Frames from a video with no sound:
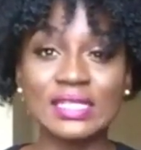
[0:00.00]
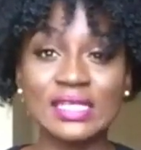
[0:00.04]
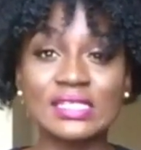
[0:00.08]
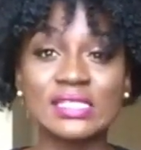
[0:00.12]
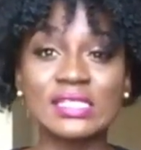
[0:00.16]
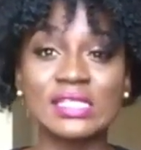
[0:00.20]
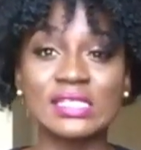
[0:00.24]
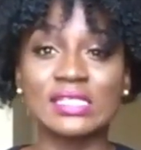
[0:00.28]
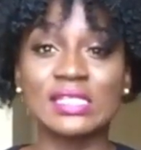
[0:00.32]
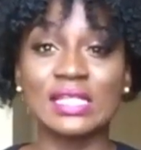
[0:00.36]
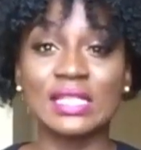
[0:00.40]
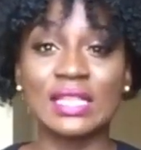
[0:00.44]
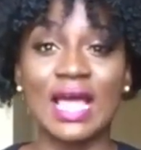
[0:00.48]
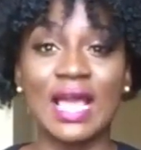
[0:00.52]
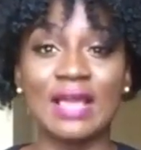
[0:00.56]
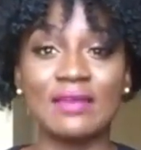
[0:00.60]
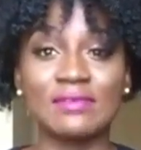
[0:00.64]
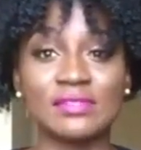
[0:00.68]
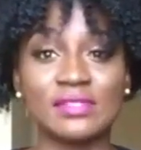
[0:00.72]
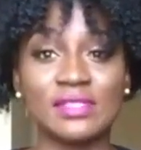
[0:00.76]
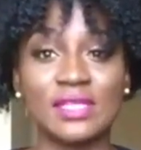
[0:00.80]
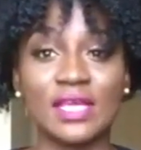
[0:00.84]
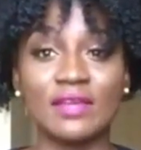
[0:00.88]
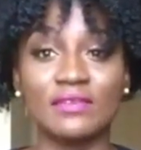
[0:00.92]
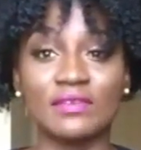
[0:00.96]
this is a
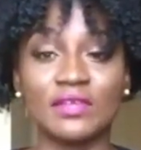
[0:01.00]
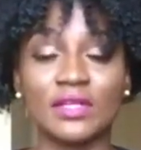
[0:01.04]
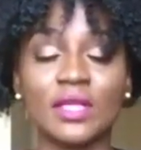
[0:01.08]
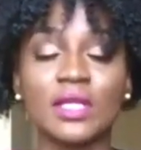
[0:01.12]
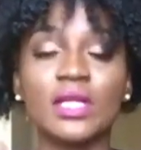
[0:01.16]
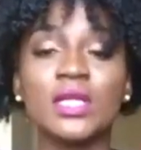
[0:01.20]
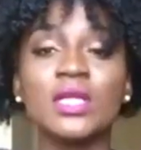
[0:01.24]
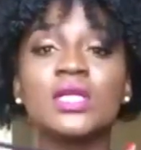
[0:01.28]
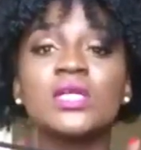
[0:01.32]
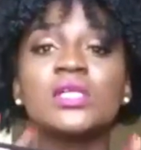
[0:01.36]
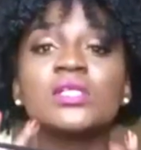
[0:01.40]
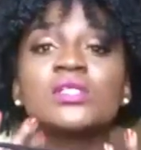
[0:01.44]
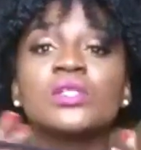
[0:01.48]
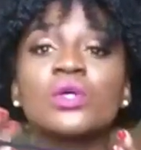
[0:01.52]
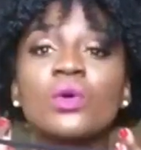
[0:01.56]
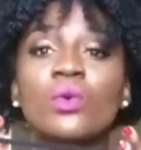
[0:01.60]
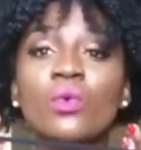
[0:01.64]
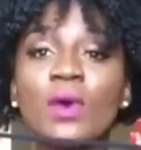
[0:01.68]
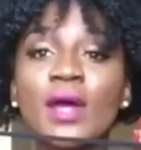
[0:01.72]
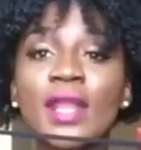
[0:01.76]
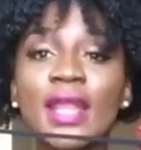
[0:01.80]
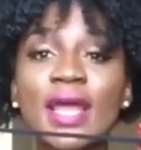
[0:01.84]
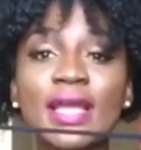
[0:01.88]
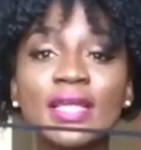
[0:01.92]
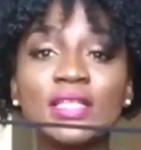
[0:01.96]
lifesaver. So
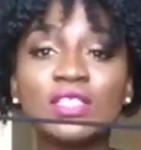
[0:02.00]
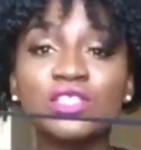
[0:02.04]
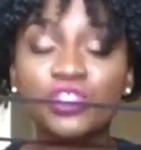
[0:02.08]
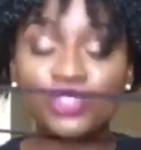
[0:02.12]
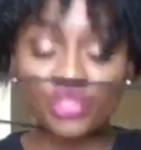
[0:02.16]
what I